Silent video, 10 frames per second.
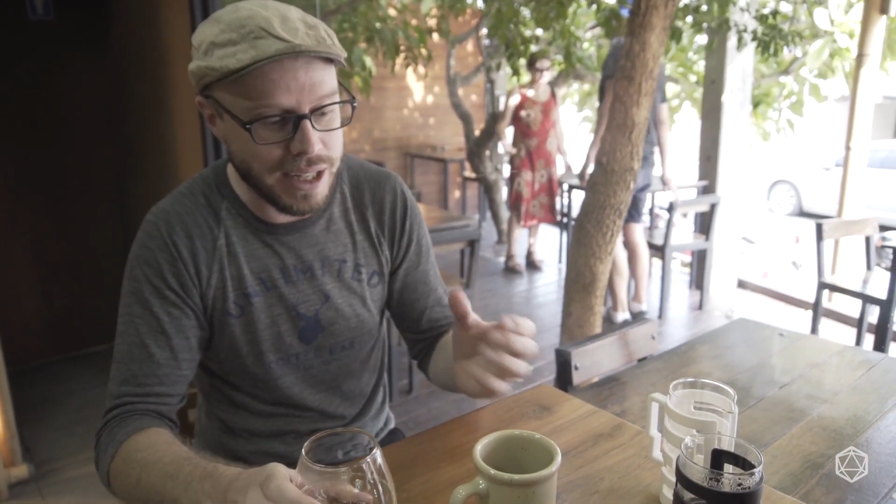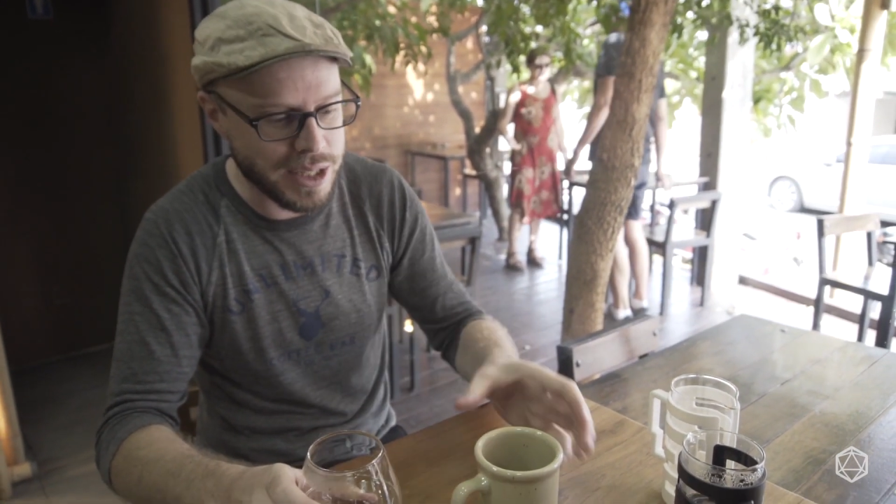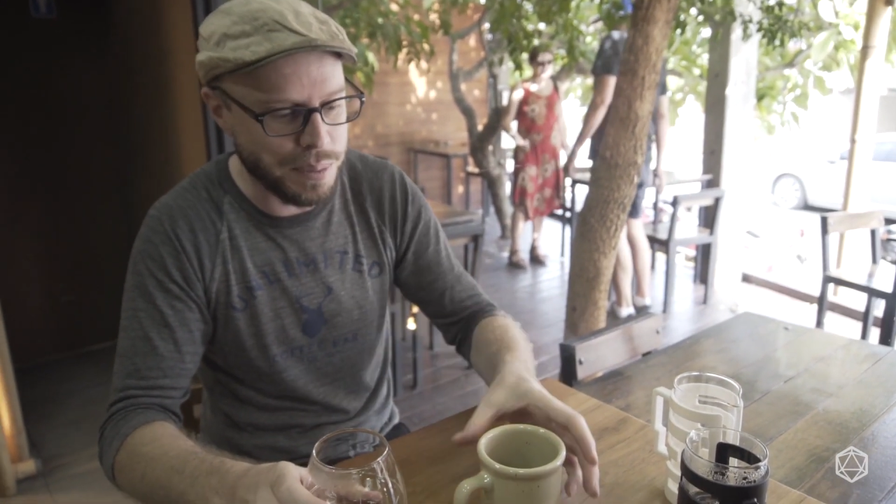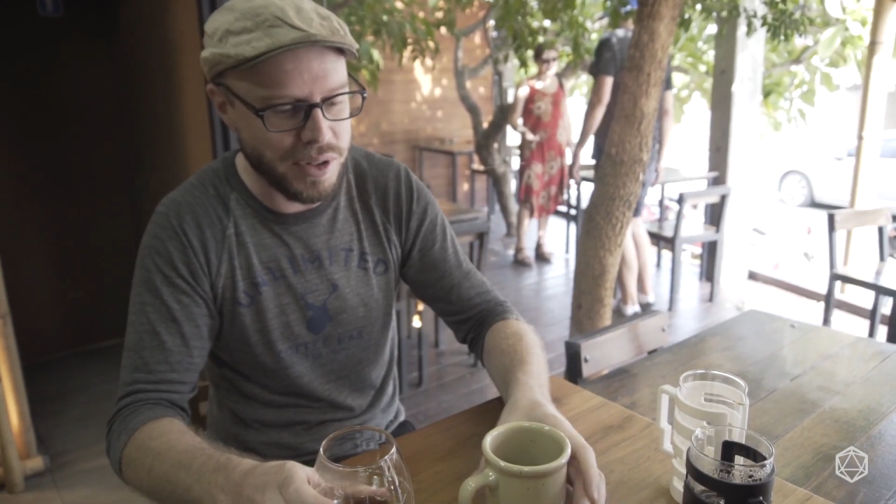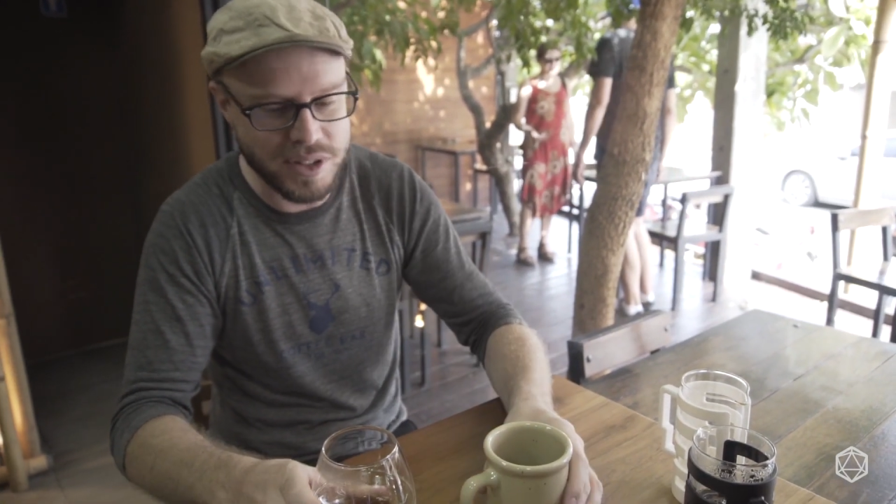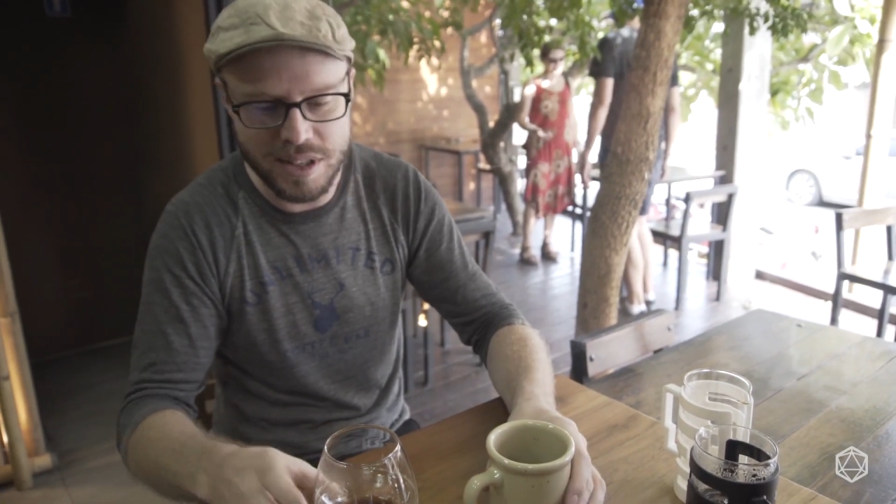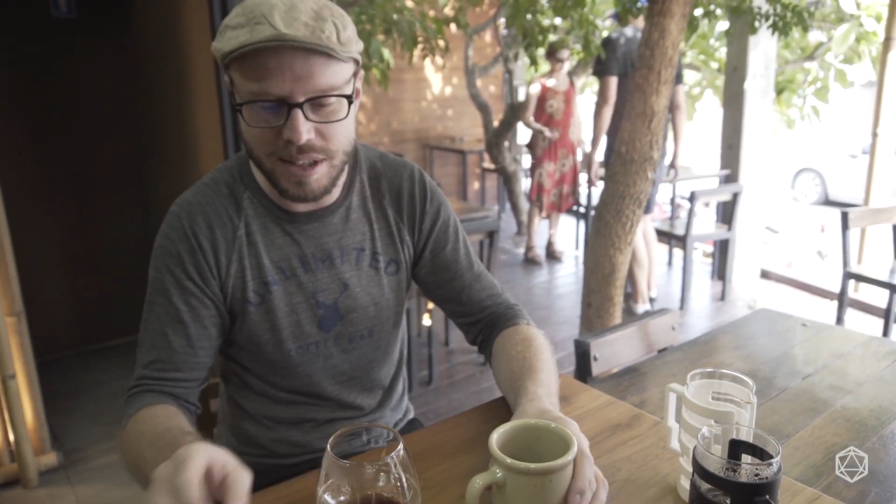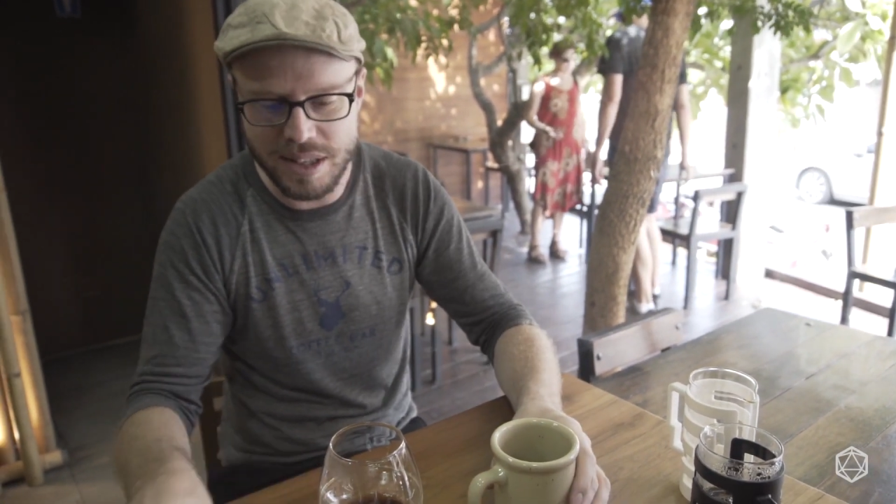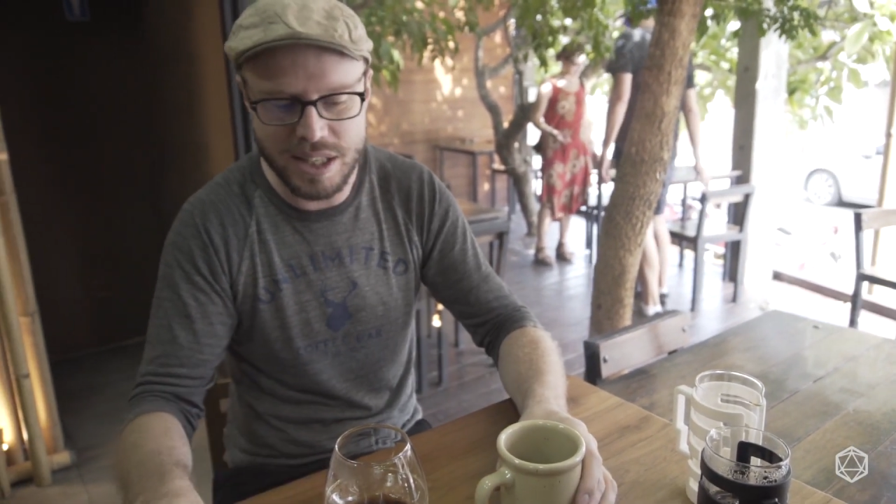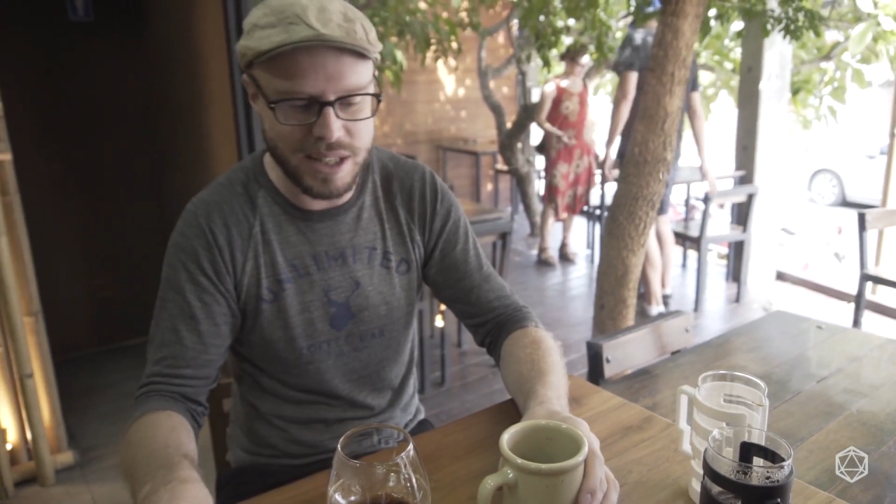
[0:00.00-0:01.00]
as opposed to
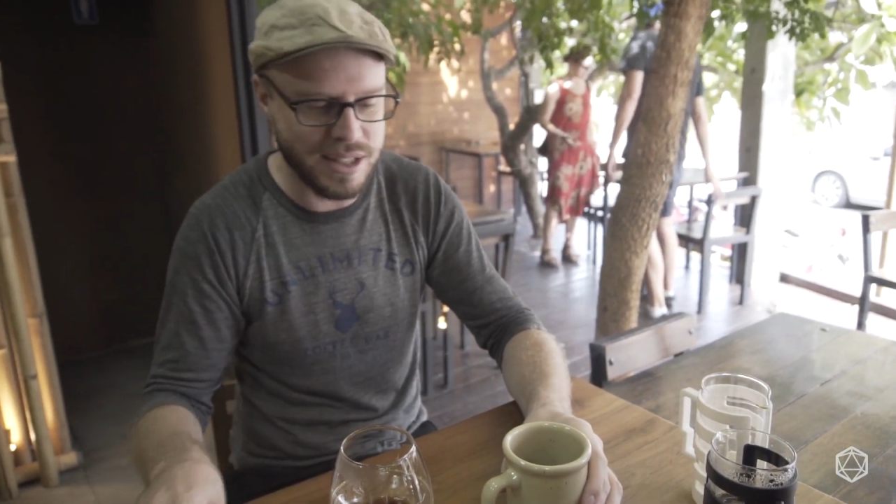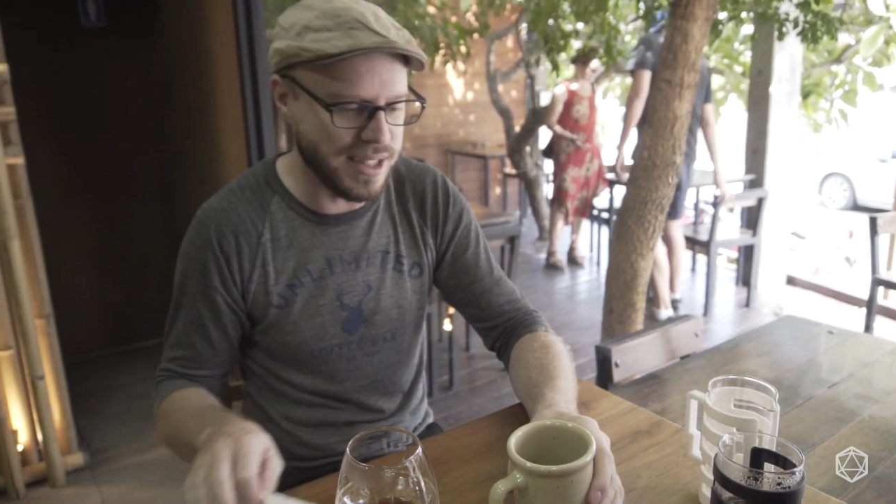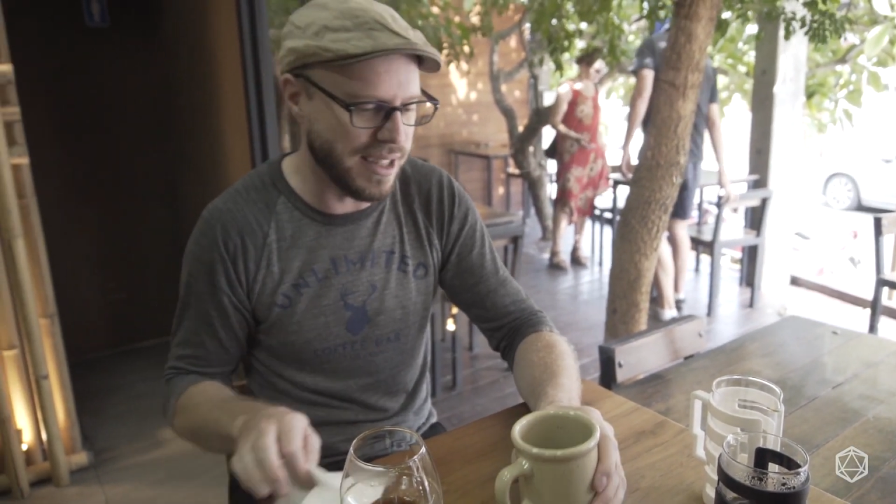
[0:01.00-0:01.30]
this is,